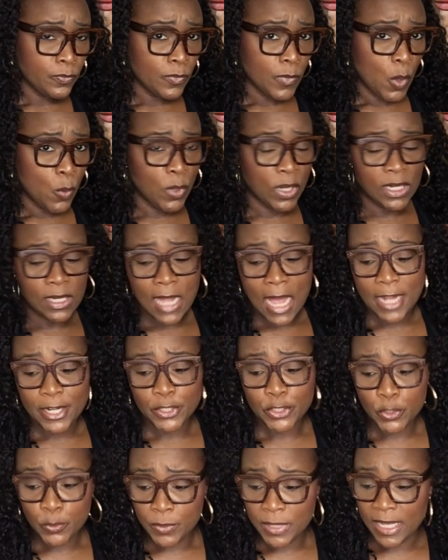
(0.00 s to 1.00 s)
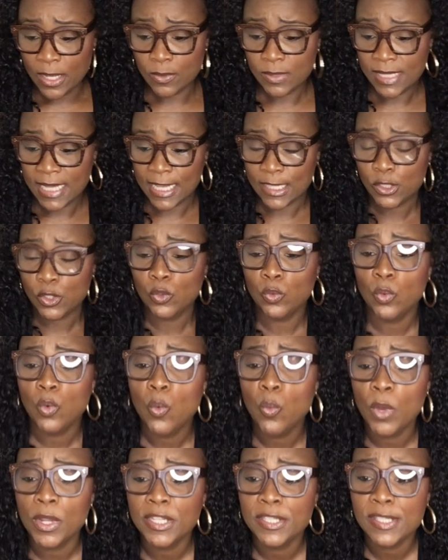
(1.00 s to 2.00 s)
with a lot of new nail techs who
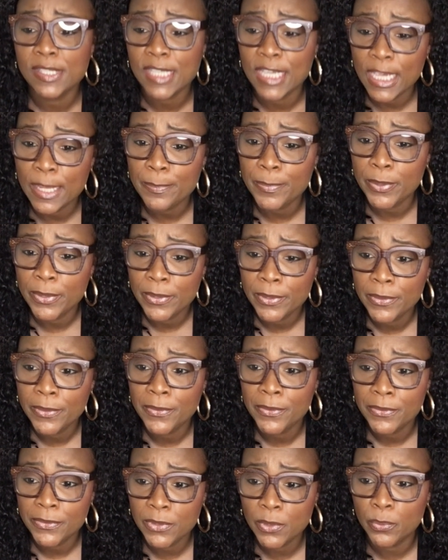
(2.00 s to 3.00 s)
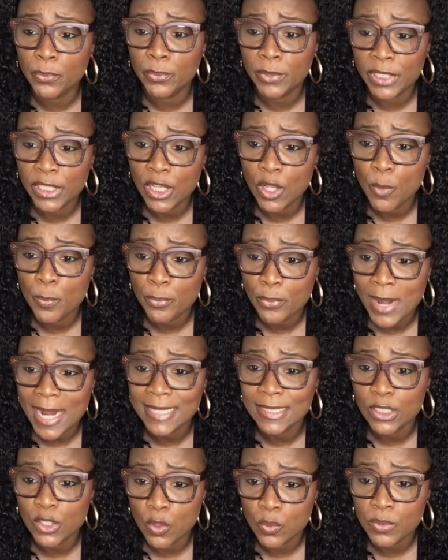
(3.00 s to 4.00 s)
want to skip the real
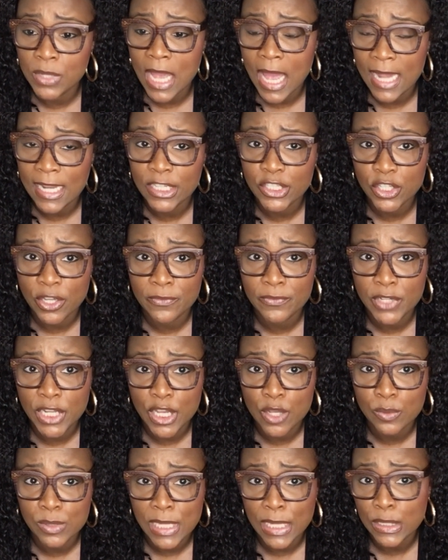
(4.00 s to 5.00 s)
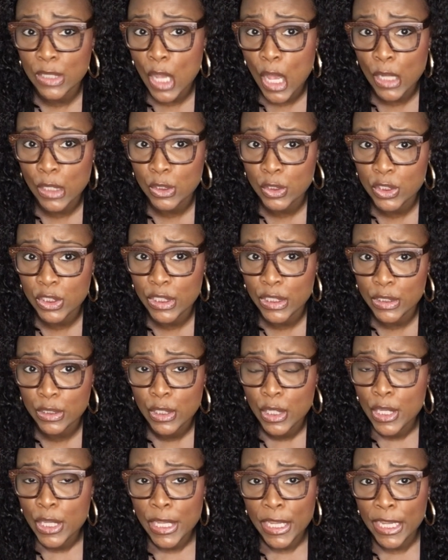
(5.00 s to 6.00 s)
practical knowledge of nail technology
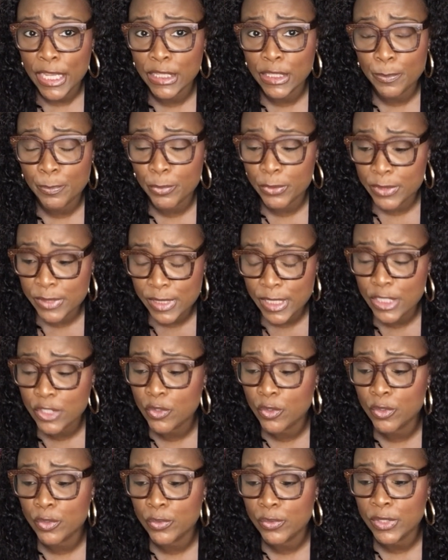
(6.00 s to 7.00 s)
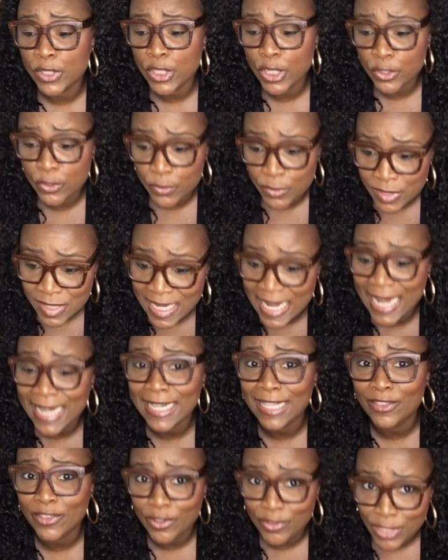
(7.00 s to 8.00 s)
and the procedures and
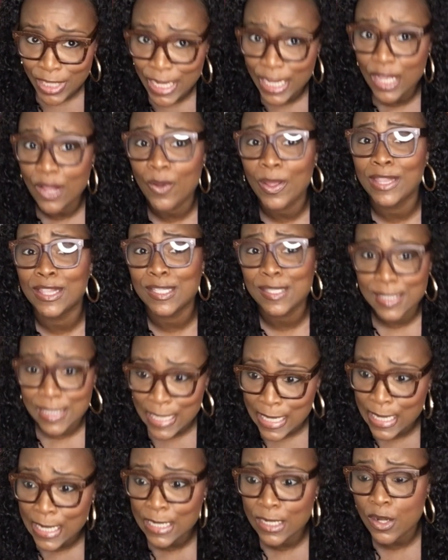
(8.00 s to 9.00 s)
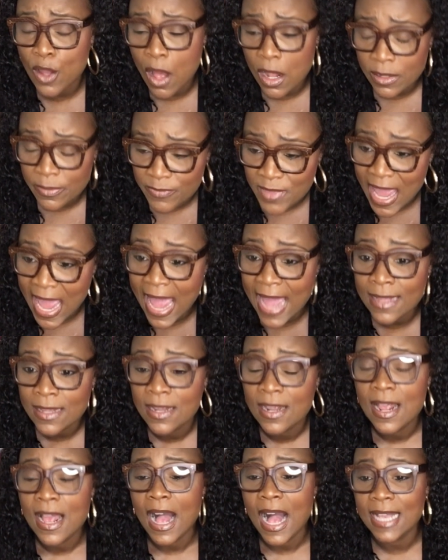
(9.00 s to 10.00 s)
understanding the nail and the skin and all of that.
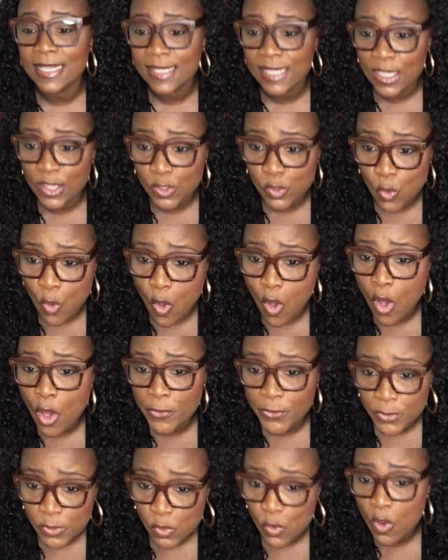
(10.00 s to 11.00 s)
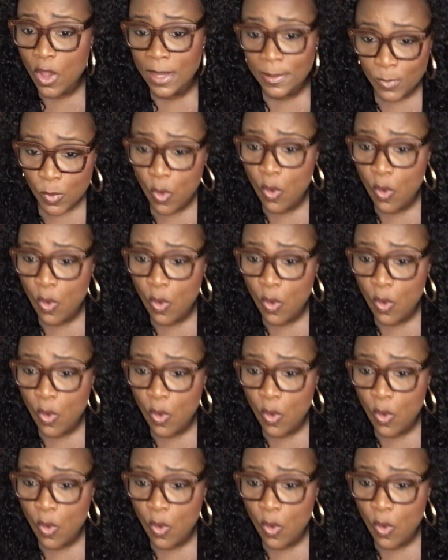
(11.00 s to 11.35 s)
I see this all the time.